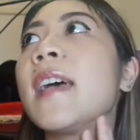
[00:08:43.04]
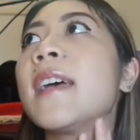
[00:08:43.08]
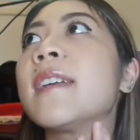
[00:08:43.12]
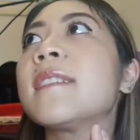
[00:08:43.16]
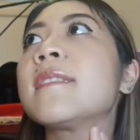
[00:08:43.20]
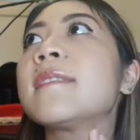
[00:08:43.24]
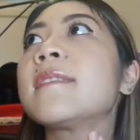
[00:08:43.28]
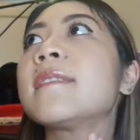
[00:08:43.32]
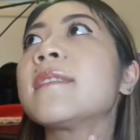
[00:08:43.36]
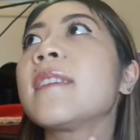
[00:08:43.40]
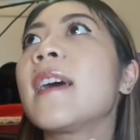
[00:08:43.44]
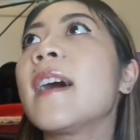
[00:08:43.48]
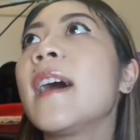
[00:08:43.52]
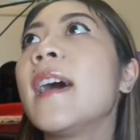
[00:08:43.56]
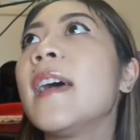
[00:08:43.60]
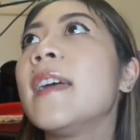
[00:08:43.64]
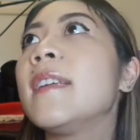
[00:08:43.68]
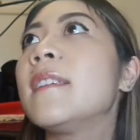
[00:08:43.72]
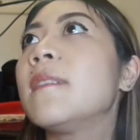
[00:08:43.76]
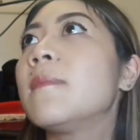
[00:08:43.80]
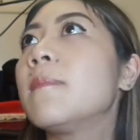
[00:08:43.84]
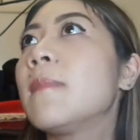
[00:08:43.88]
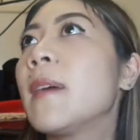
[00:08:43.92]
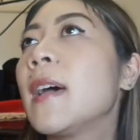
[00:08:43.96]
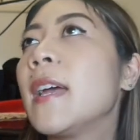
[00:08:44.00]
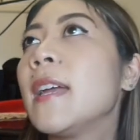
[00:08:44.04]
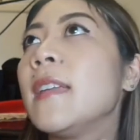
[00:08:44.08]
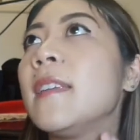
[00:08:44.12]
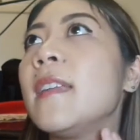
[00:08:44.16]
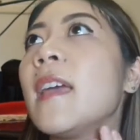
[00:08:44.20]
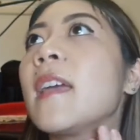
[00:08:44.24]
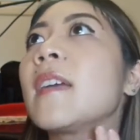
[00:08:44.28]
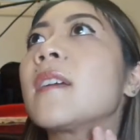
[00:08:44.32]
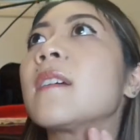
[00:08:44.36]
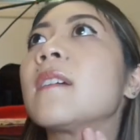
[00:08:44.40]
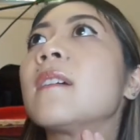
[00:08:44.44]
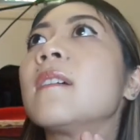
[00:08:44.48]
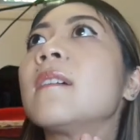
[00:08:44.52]
hand side, my
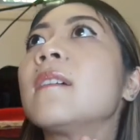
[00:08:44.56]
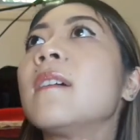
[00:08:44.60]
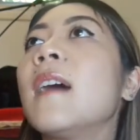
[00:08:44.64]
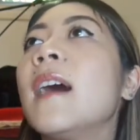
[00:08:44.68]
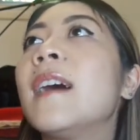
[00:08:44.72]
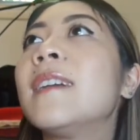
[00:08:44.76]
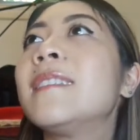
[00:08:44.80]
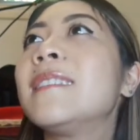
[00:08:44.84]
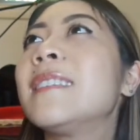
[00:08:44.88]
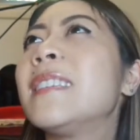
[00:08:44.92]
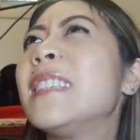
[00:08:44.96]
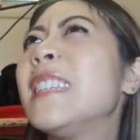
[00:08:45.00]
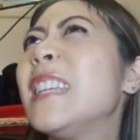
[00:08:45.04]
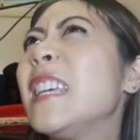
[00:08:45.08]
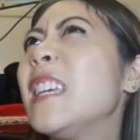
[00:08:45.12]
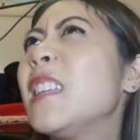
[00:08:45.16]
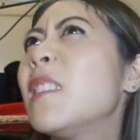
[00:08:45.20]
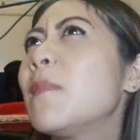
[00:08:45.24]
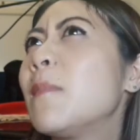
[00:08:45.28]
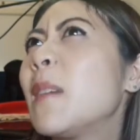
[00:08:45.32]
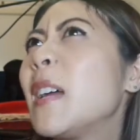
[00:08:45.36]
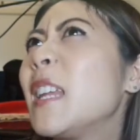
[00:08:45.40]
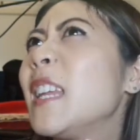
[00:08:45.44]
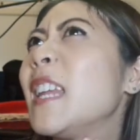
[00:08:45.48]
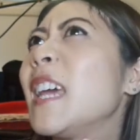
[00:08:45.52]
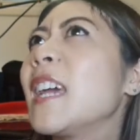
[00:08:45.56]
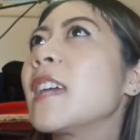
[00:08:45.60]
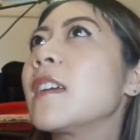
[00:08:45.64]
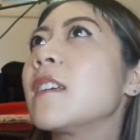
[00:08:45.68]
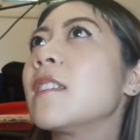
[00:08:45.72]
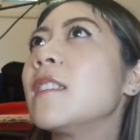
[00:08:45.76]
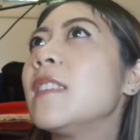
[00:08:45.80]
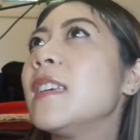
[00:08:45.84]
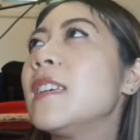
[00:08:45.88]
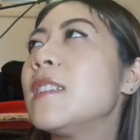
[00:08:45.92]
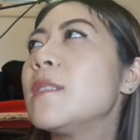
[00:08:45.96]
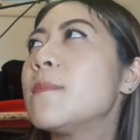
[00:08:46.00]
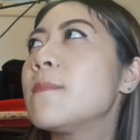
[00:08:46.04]
neck, underneath my neck,
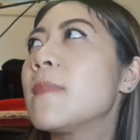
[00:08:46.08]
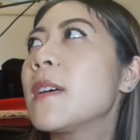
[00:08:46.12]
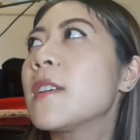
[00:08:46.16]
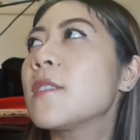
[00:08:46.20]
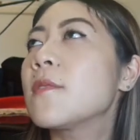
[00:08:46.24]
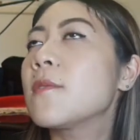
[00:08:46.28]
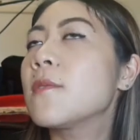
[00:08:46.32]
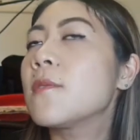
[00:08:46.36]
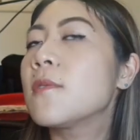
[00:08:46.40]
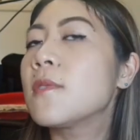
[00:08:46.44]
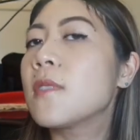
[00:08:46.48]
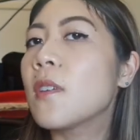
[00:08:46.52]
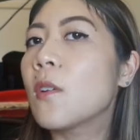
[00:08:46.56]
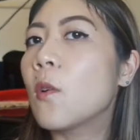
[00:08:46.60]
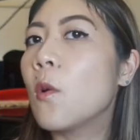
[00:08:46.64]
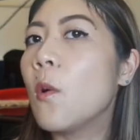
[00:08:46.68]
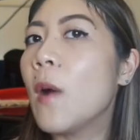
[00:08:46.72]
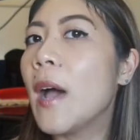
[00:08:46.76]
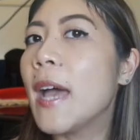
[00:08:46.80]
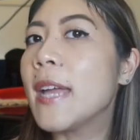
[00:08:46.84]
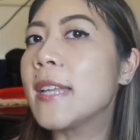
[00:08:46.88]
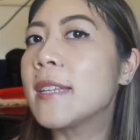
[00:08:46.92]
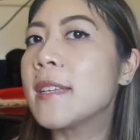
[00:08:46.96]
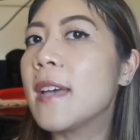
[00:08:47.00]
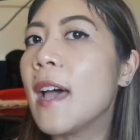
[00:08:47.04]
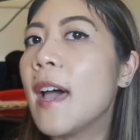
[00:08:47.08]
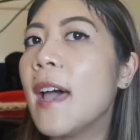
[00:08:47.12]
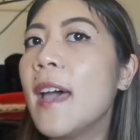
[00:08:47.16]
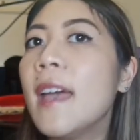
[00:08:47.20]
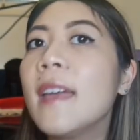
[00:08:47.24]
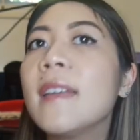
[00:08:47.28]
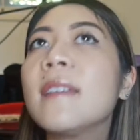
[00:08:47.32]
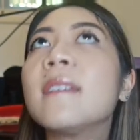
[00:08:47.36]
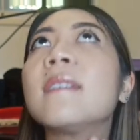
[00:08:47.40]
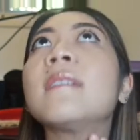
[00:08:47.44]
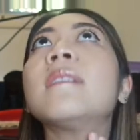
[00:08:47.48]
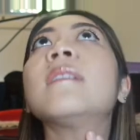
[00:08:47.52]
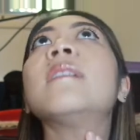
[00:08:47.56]
these muscles are quite
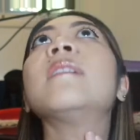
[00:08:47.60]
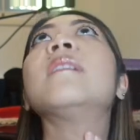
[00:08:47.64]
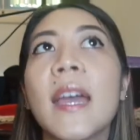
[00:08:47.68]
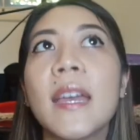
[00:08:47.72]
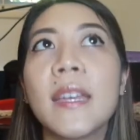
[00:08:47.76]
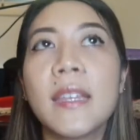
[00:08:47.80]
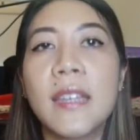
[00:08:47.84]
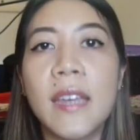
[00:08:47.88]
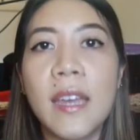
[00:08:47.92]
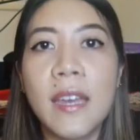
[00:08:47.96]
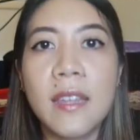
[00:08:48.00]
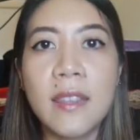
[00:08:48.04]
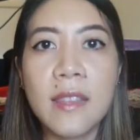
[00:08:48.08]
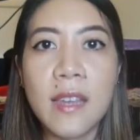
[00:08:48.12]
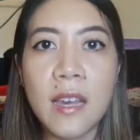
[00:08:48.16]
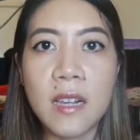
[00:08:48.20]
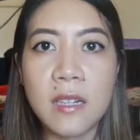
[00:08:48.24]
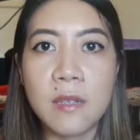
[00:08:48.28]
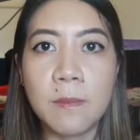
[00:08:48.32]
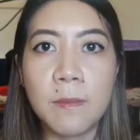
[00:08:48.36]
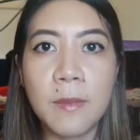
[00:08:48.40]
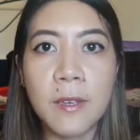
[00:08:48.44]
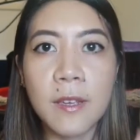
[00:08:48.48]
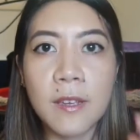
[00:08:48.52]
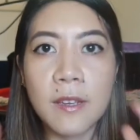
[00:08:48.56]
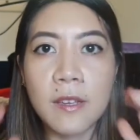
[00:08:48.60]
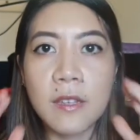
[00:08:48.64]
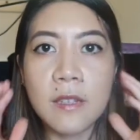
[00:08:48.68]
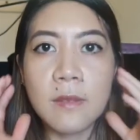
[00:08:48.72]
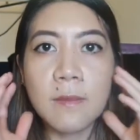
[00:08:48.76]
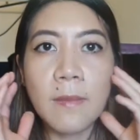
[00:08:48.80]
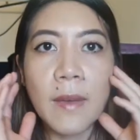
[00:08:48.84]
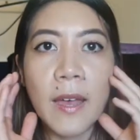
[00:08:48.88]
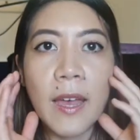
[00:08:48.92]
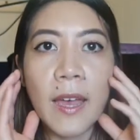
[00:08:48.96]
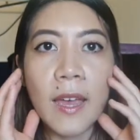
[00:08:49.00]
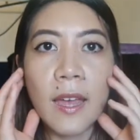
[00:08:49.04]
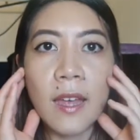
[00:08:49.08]
tight. Again, that's because
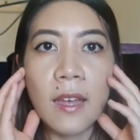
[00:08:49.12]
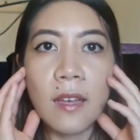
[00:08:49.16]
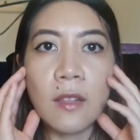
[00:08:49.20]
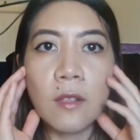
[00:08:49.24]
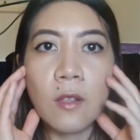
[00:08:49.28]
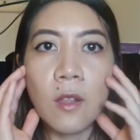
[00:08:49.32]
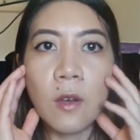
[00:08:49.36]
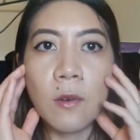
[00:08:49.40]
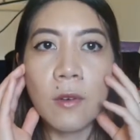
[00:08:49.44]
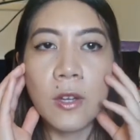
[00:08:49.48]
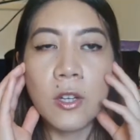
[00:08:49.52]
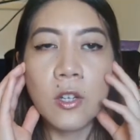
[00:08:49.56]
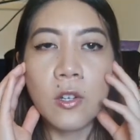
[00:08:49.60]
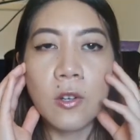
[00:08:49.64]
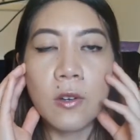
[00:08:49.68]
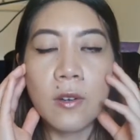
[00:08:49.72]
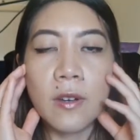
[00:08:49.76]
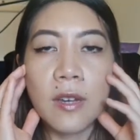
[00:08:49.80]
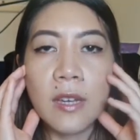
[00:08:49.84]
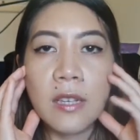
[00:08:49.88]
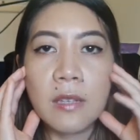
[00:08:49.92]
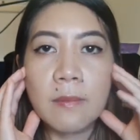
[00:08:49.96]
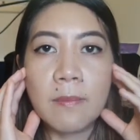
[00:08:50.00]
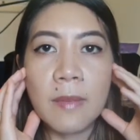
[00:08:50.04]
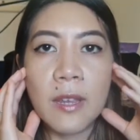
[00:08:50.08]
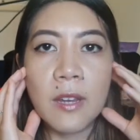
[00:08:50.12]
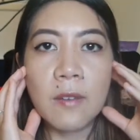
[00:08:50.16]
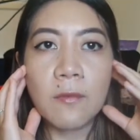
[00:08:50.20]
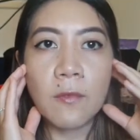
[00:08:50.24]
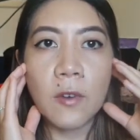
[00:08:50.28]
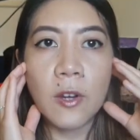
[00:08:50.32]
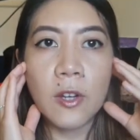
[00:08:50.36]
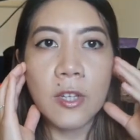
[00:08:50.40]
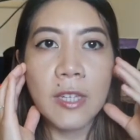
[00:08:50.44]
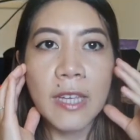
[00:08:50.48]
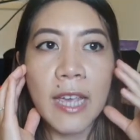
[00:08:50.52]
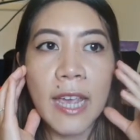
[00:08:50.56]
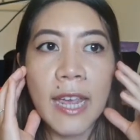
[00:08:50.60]
my lower jaw has been
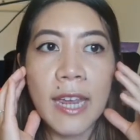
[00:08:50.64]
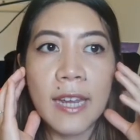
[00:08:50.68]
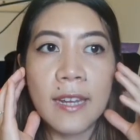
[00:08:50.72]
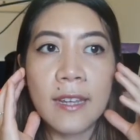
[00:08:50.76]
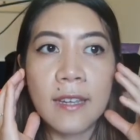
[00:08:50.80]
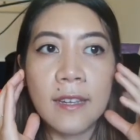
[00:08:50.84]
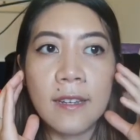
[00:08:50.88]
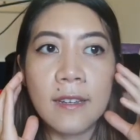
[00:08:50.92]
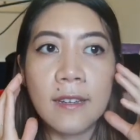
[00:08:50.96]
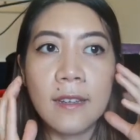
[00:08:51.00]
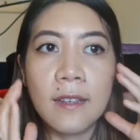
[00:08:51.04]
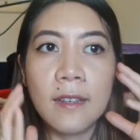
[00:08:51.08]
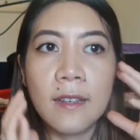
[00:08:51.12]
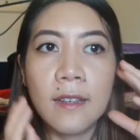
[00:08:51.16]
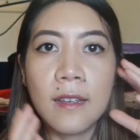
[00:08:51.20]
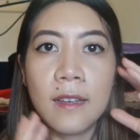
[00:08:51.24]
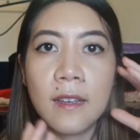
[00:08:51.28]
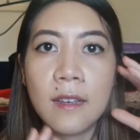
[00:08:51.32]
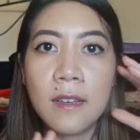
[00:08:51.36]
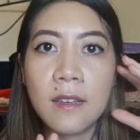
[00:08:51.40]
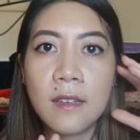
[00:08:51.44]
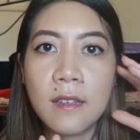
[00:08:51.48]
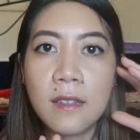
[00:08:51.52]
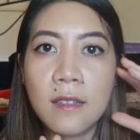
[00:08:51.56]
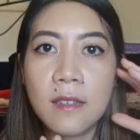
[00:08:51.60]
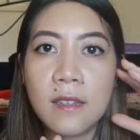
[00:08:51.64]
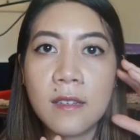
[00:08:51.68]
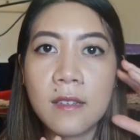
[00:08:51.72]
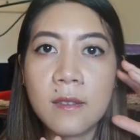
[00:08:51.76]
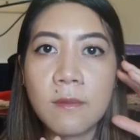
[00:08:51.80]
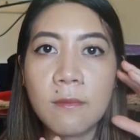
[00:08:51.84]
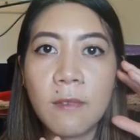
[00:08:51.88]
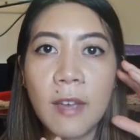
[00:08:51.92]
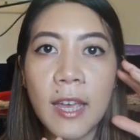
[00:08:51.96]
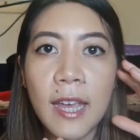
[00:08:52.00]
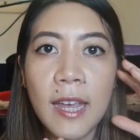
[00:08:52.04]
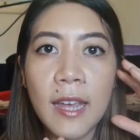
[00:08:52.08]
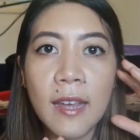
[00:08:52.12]
rotated this
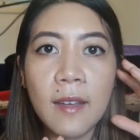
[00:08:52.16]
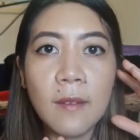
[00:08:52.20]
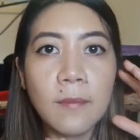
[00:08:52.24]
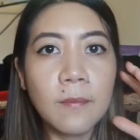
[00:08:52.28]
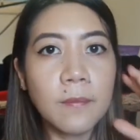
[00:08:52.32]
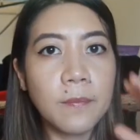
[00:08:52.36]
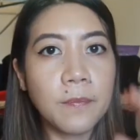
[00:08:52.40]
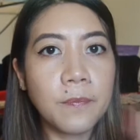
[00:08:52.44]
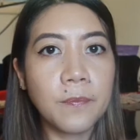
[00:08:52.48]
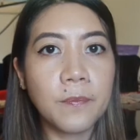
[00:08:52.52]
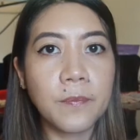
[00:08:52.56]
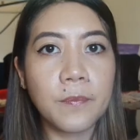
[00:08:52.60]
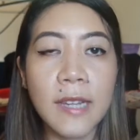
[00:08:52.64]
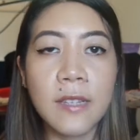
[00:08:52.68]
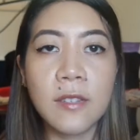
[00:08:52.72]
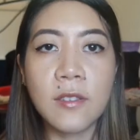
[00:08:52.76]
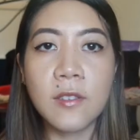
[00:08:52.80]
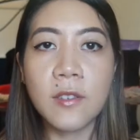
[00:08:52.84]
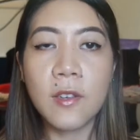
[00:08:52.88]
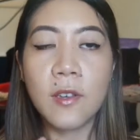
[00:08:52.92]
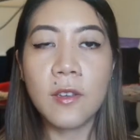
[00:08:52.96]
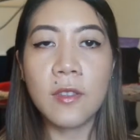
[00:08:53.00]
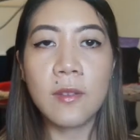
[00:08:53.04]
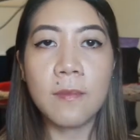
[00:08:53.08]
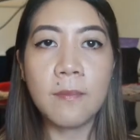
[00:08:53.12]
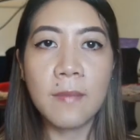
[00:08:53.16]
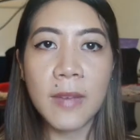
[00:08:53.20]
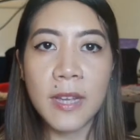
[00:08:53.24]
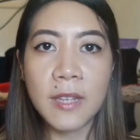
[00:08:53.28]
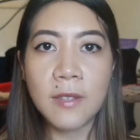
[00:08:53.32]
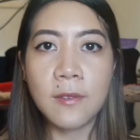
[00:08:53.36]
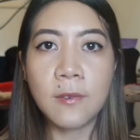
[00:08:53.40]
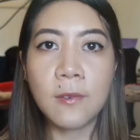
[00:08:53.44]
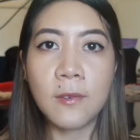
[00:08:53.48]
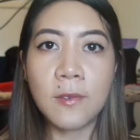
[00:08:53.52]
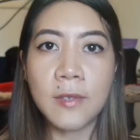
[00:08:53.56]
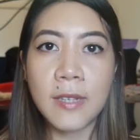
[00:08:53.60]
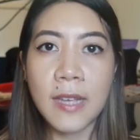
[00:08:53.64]
way, and so the
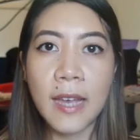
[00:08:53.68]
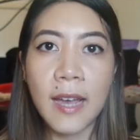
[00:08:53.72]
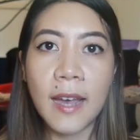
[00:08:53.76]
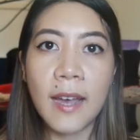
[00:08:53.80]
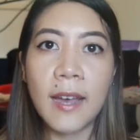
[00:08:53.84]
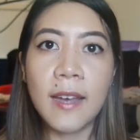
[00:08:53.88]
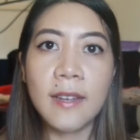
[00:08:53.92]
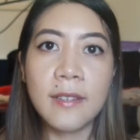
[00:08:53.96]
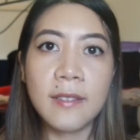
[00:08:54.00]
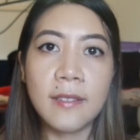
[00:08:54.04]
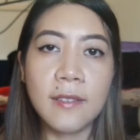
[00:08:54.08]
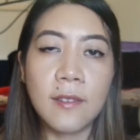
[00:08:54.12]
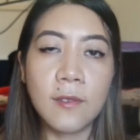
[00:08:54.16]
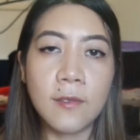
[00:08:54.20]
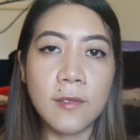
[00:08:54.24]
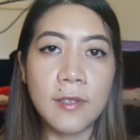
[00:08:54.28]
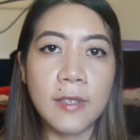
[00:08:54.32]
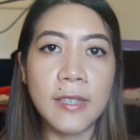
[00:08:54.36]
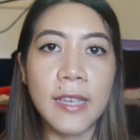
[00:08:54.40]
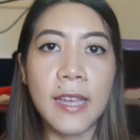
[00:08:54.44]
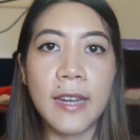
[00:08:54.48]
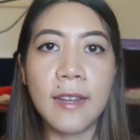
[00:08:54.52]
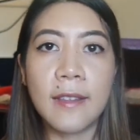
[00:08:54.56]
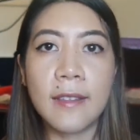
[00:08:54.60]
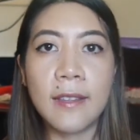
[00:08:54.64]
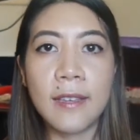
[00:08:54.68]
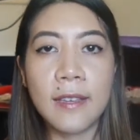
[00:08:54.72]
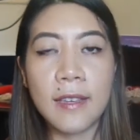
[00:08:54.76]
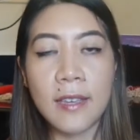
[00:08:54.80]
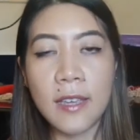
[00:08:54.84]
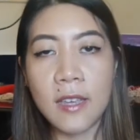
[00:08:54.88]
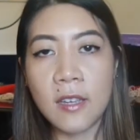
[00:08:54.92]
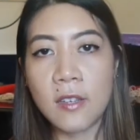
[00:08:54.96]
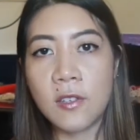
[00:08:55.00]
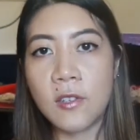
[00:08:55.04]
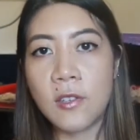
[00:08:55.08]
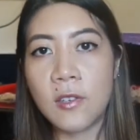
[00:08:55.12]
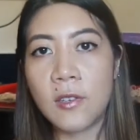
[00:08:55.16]
muscles are still settling
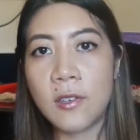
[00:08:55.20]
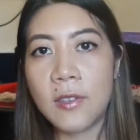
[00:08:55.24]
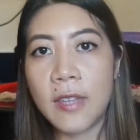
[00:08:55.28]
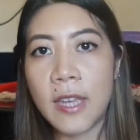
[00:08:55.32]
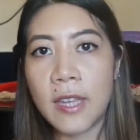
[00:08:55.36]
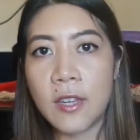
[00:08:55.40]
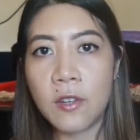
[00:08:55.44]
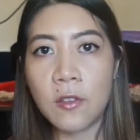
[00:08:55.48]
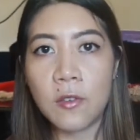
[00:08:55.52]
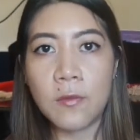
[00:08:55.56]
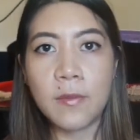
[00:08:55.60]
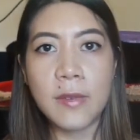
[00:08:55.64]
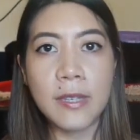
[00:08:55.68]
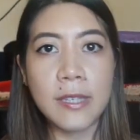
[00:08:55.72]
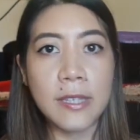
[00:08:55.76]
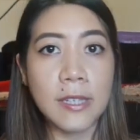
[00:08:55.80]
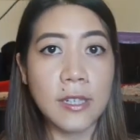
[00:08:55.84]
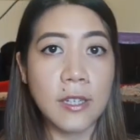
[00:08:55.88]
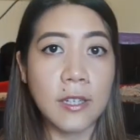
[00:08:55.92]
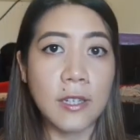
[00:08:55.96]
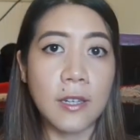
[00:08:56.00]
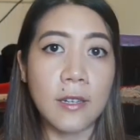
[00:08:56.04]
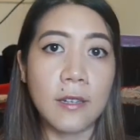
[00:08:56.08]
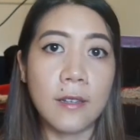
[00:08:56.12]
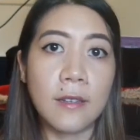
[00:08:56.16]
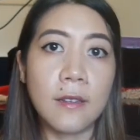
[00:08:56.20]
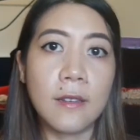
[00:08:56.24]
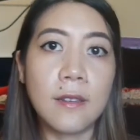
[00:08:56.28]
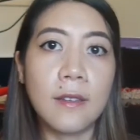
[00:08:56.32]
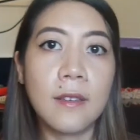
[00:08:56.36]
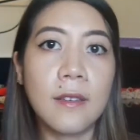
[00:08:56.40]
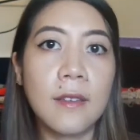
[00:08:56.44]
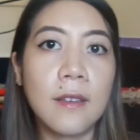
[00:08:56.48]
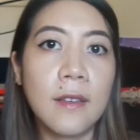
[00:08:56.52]
into their new position.